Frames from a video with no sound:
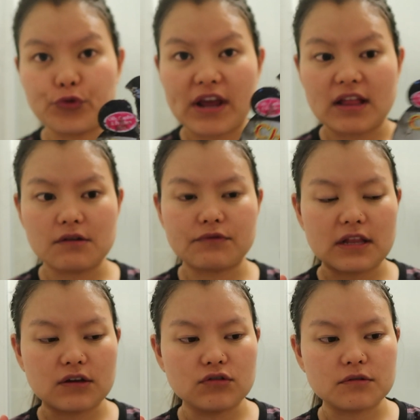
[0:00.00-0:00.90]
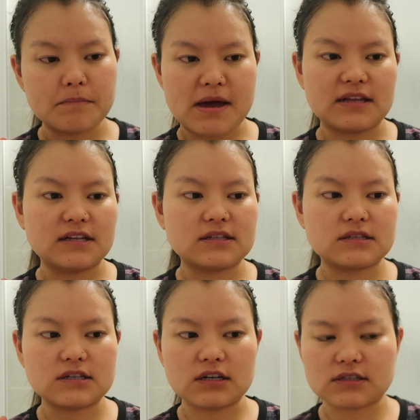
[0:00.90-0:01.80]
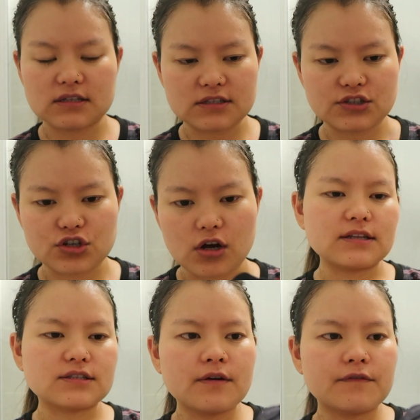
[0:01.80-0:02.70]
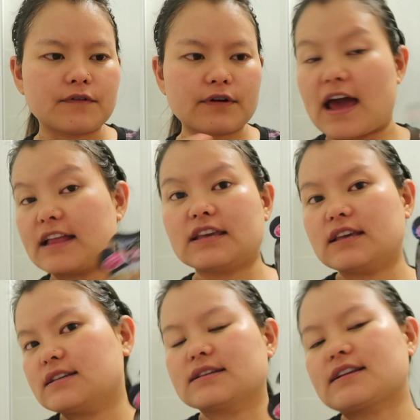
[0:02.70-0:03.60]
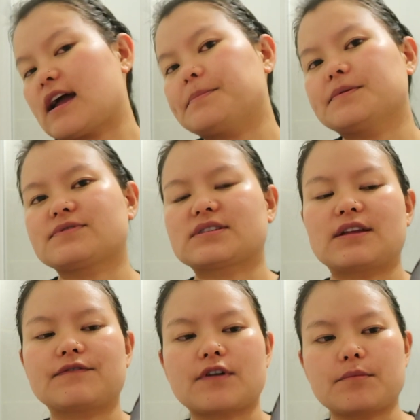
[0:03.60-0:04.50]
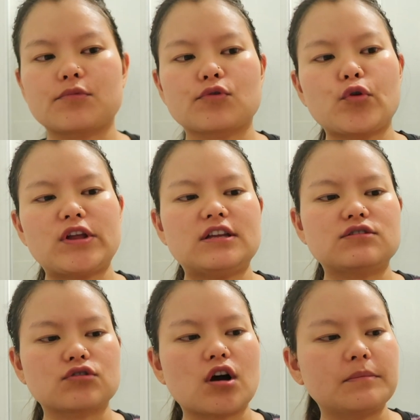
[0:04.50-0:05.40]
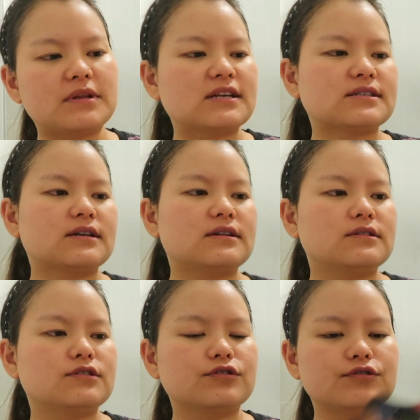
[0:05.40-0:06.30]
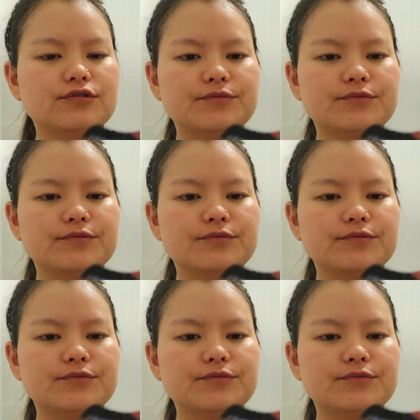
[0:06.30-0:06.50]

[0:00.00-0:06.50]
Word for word: really really good man it does its job it's for any type of skin from oily to combination to